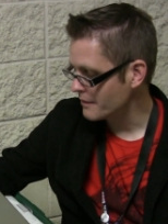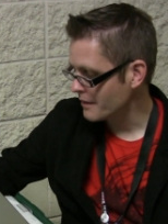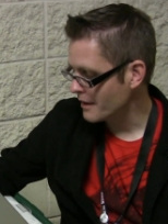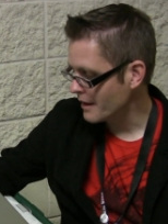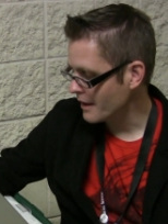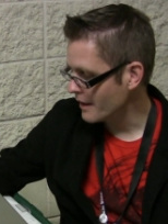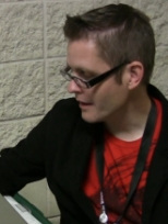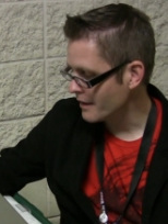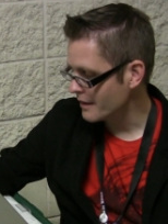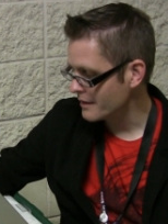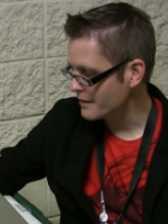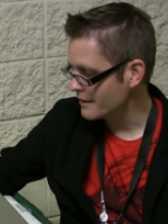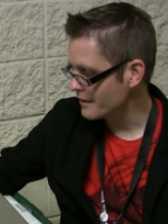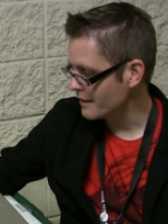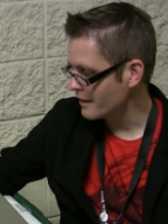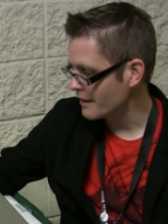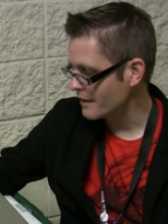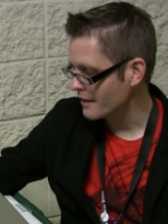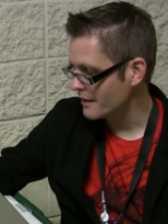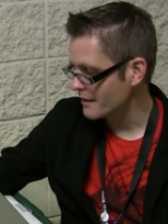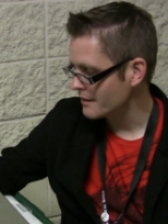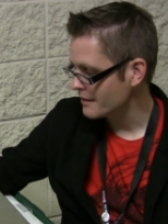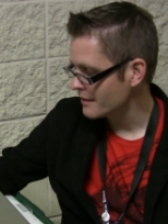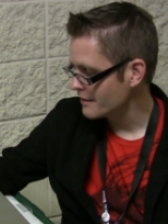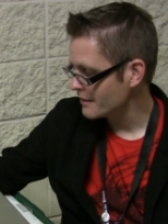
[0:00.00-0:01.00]
And
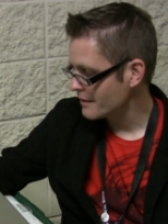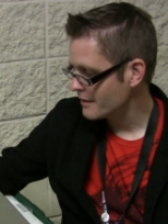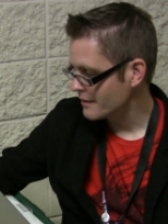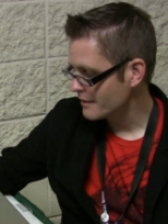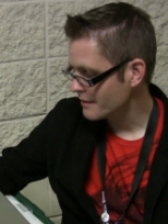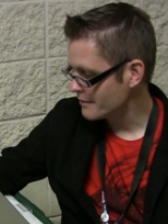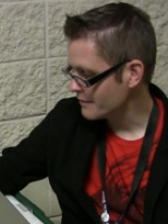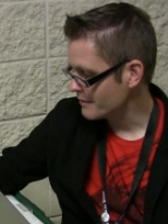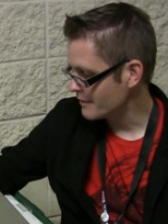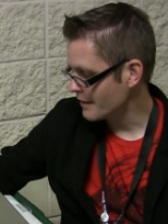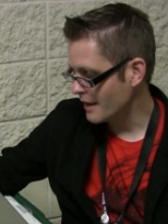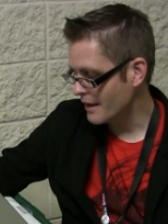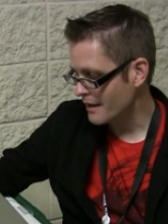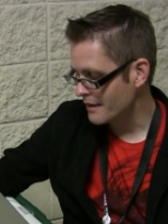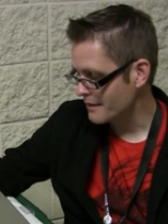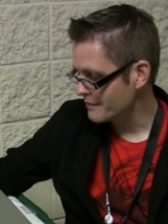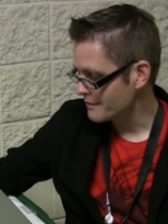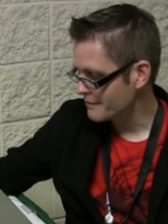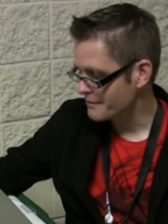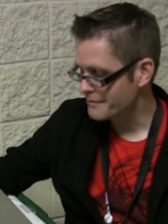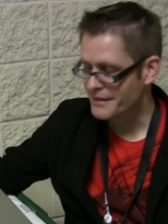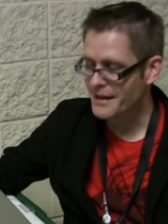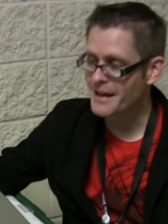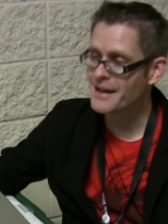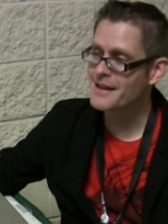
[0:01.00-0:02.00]
yeah,
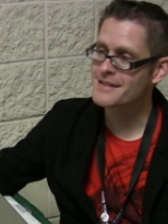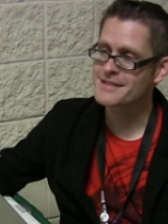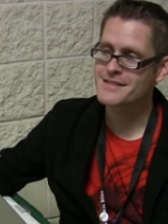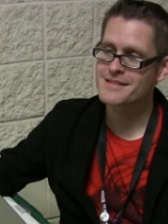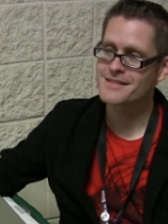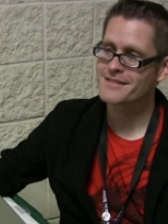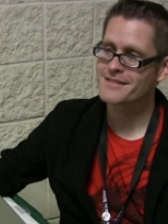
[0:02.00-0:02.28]
thanks.